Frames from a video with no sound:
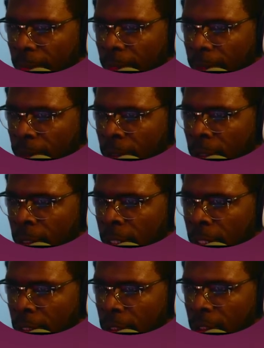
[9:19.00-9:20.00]
All
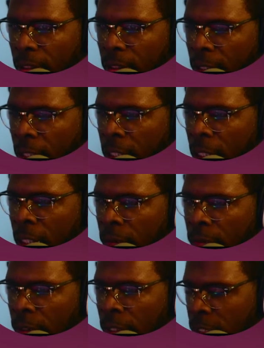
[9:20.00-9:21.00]
right, and then
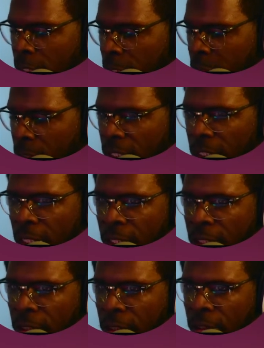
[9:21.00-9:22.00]
we can just press
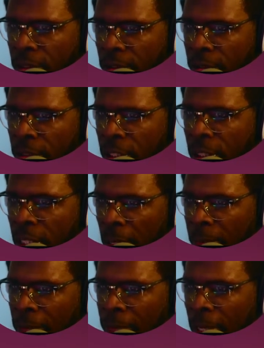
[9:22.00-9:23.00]
enter to name
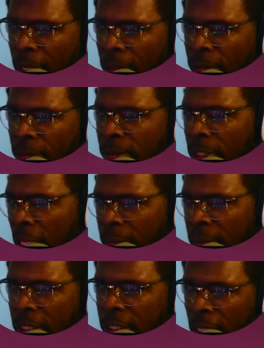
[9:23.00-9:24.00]
the file,
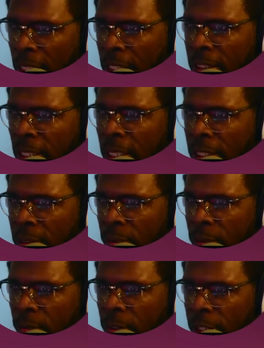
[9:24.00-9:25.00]
name.txt as we
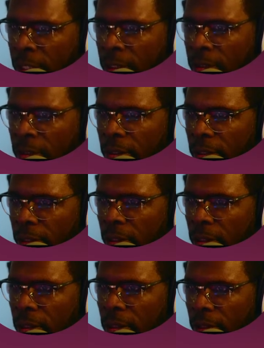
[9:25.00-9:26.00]
want it.
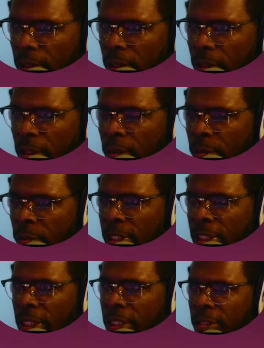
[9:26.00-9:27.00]
Press
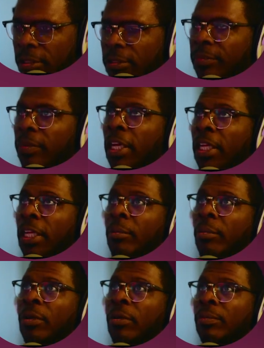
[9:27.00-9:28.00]
enter, and then
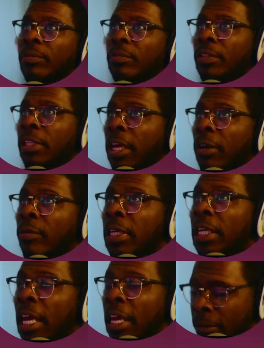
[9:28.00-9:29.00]
boom, now we
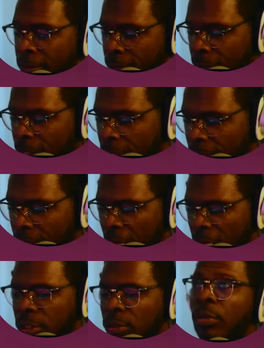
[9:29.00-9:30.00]
have the
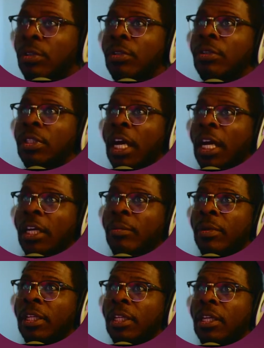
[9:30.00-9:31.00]
actual
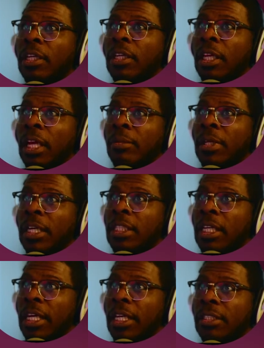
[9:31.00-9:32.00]
document,
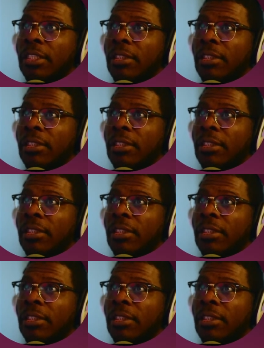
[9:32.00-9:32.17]
name.txt.